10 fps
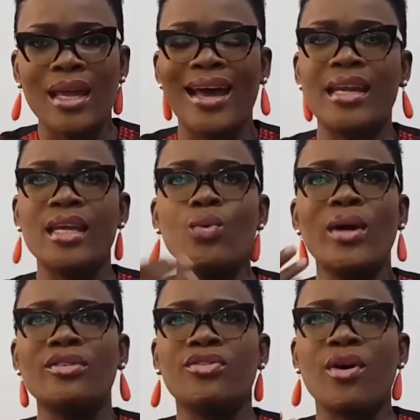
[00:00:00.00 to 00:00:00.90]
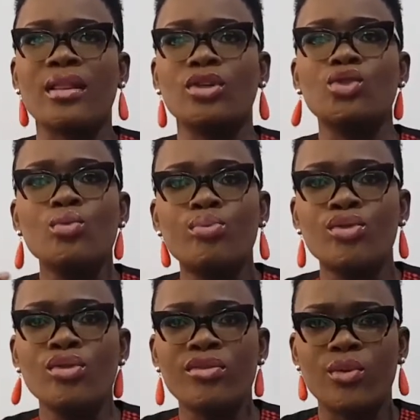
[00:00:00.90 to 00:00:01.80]
And he went further to
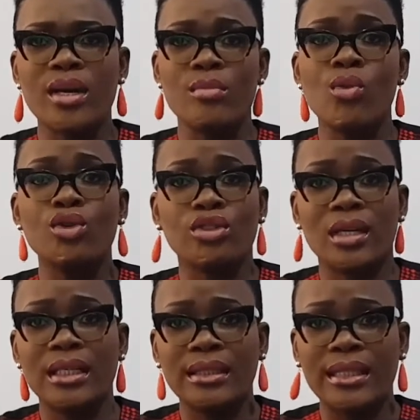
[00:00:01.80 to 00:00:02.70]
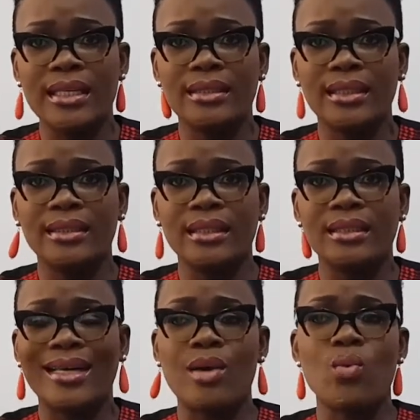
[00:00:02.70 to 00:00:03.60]
prove what emotional intelligence
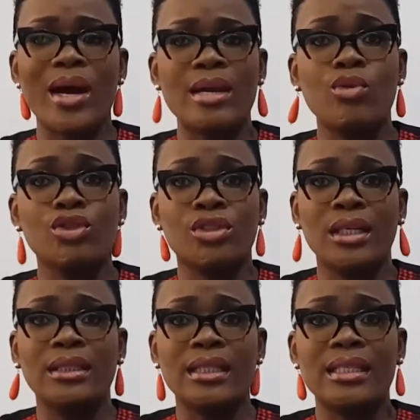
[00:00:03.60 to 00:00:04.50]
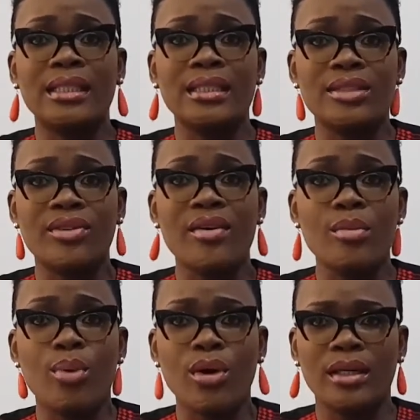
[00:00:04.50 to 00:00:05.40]
is and why emotional intelligence is very
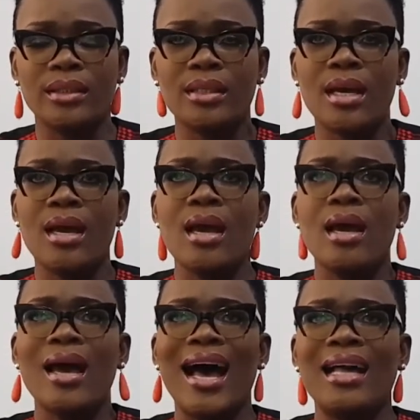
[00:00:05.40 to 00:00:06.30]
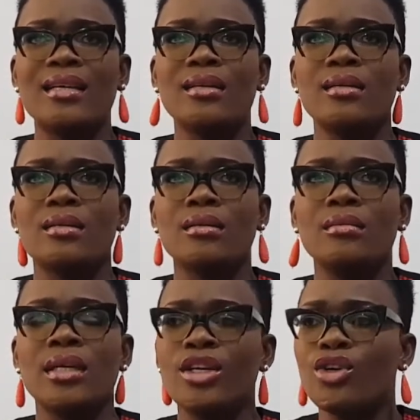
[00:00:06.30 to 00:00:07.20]
important. And
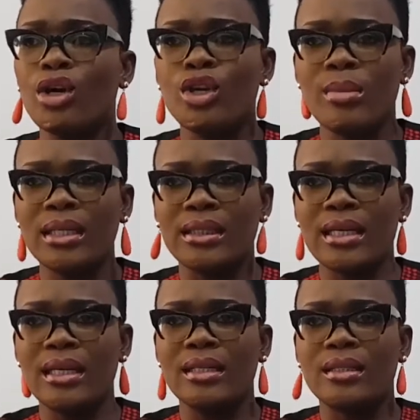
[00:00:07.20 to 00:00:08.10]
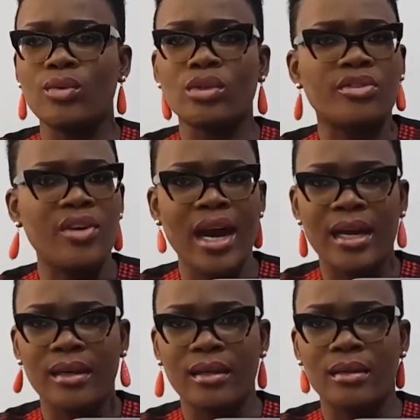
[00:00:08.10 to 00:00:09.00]
he documented it. It was
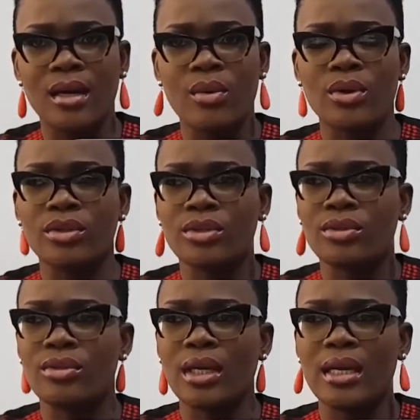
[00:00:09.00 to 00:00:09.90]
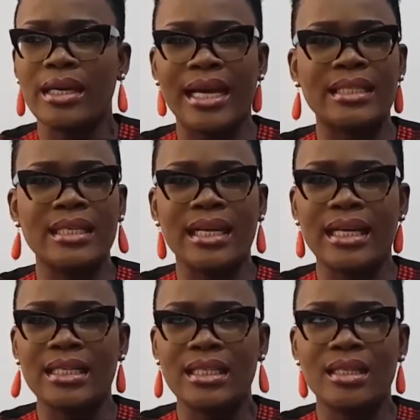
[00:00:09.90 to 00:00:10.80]
fine. That was in
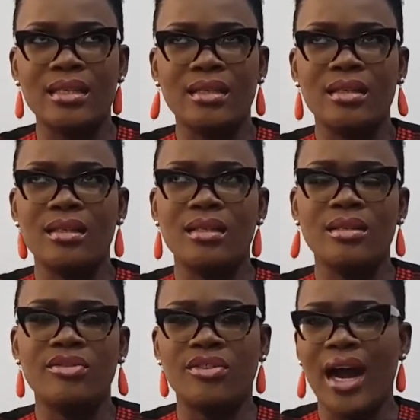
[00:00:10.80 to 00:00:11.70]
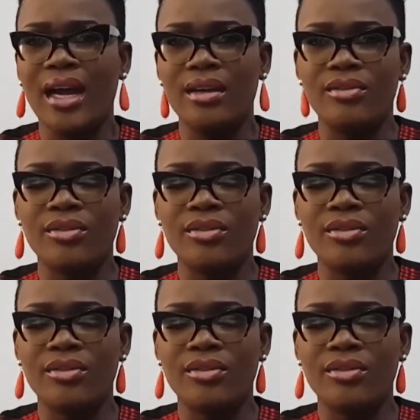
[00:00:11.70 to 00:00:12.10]
1995.